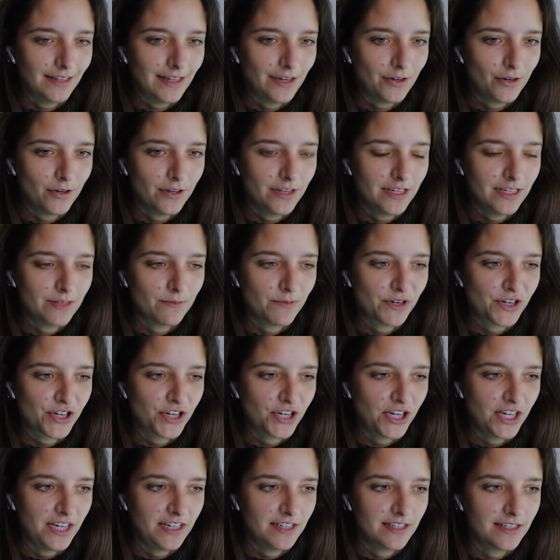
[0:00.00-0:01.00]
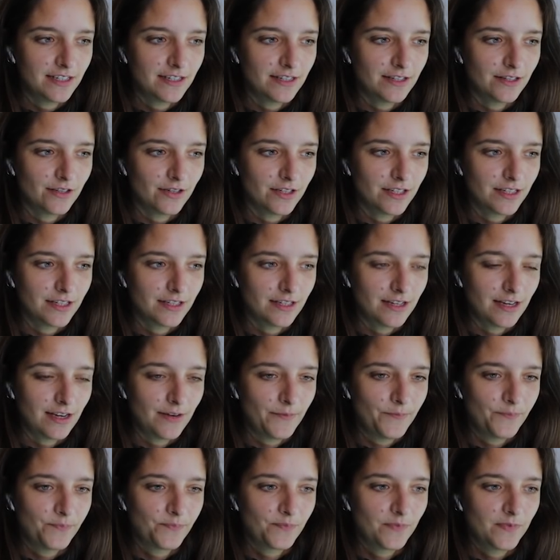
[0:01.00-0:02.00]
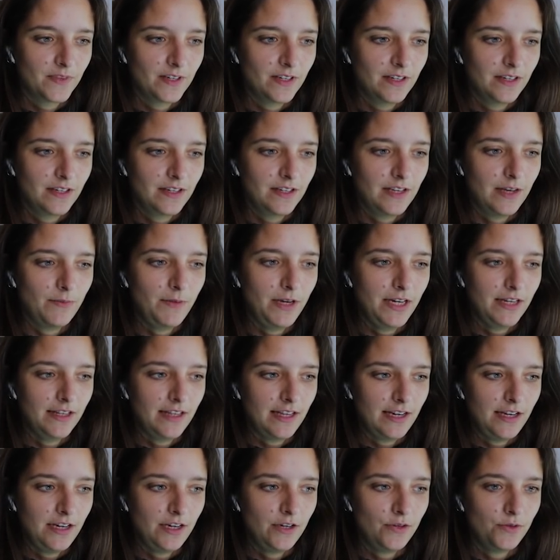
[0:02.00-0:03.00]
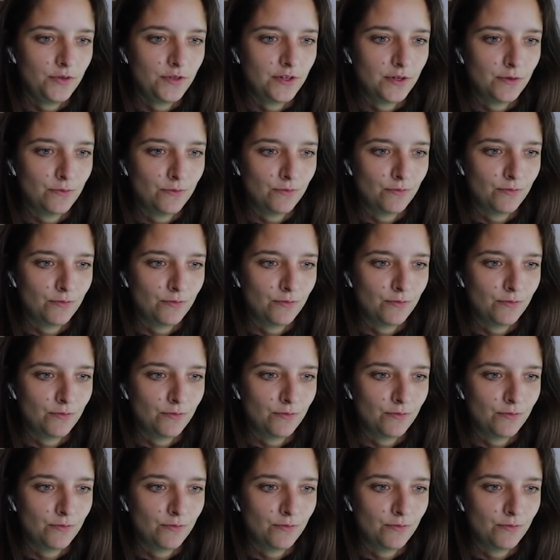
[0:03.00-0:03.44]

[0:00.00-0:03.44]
Like all these machines, this looks... I mean, they used a